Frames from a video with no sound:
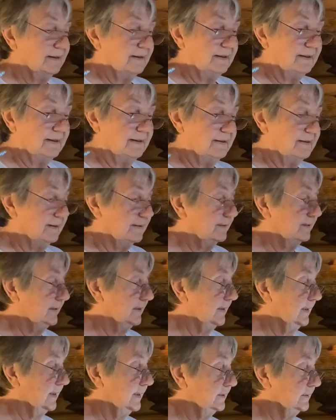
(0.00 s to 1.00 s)
And I think
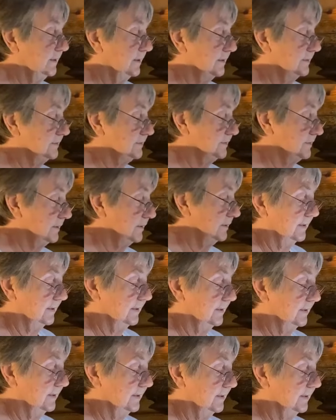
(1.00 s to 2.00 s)
I lost all of
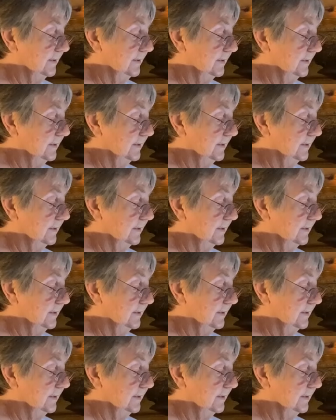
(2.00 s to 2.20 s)
my